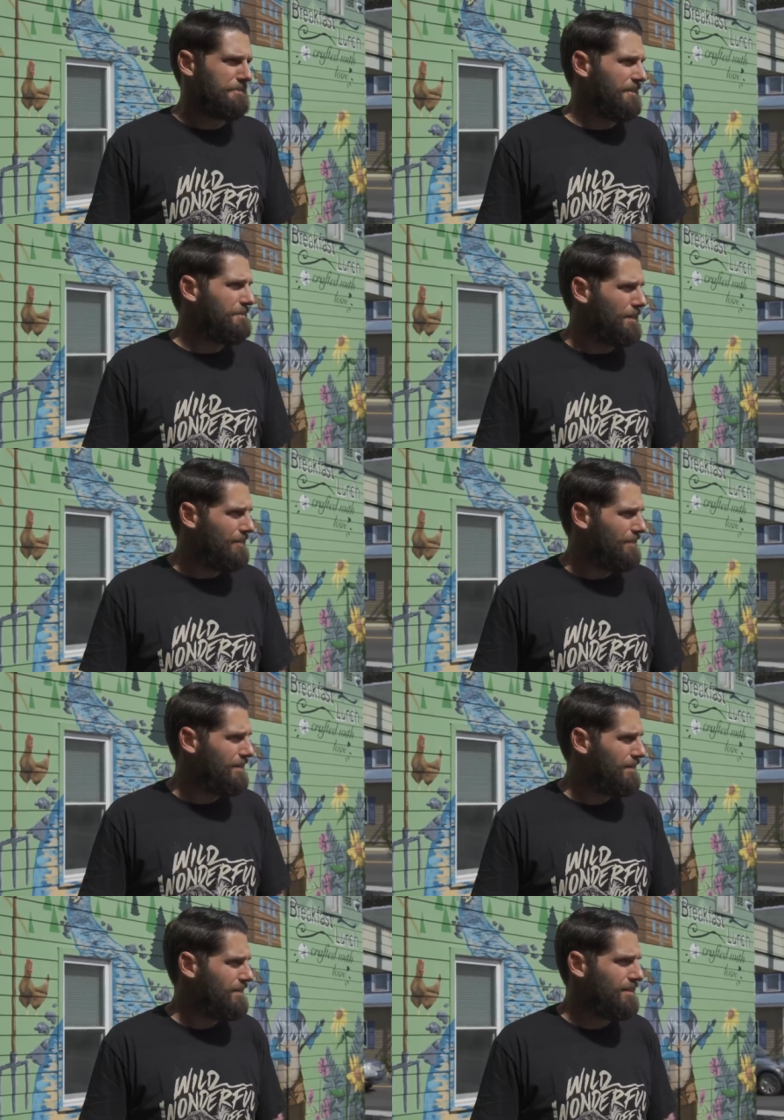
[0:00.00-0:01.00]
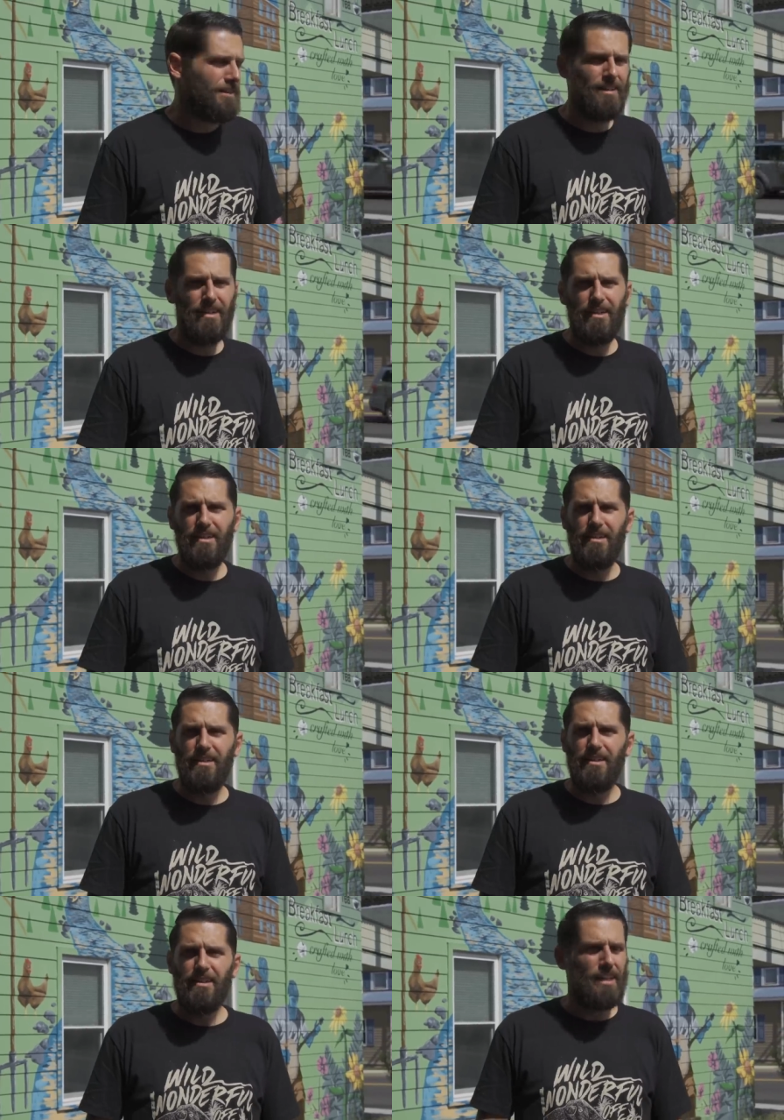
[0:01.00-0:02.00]
of stuff to move. A
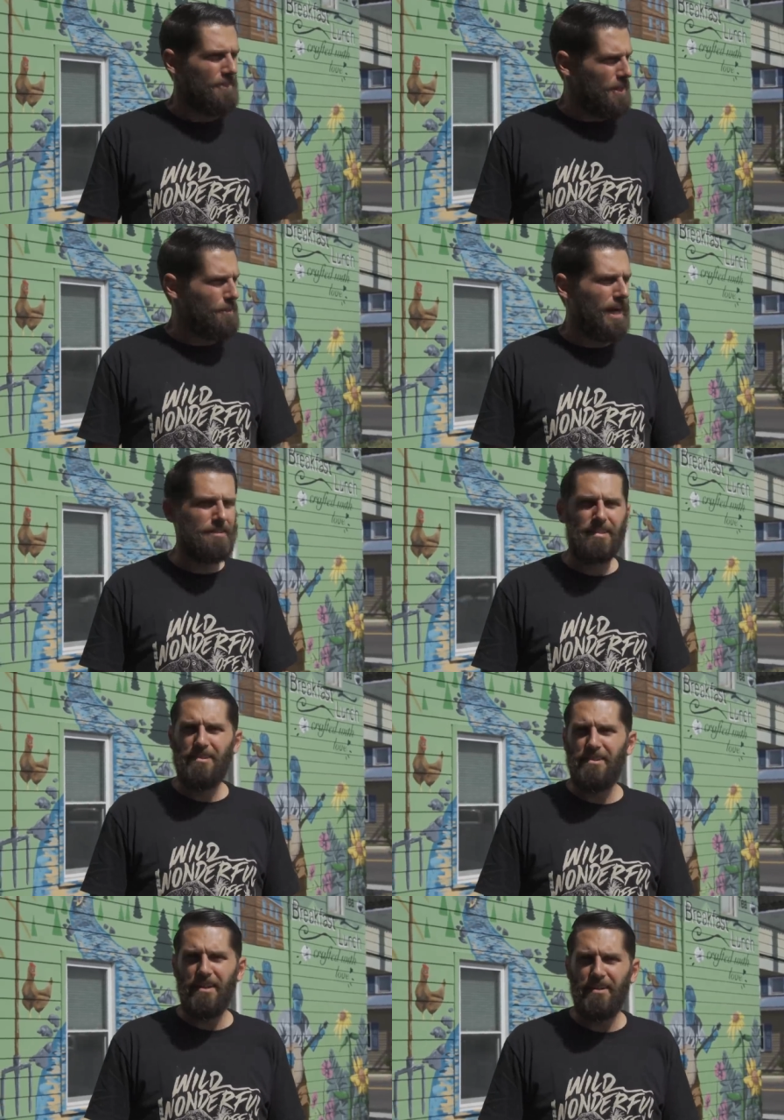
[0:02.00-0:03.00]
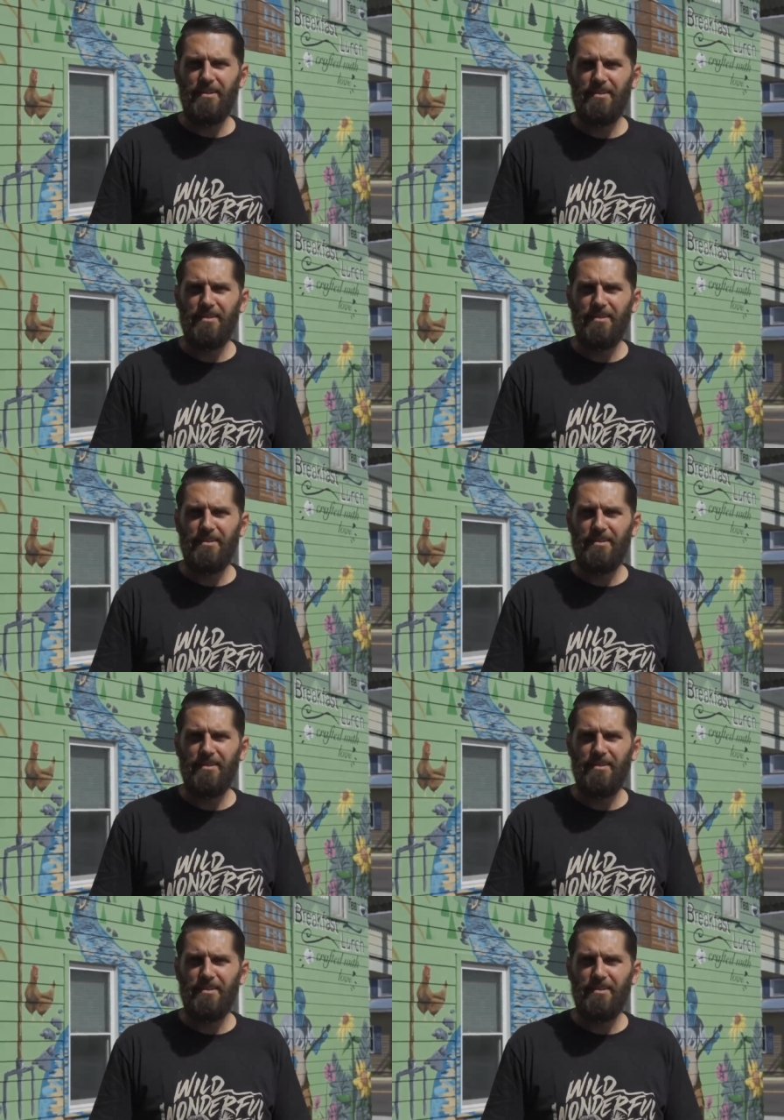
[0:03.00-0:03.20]
lot. Good thing we got there.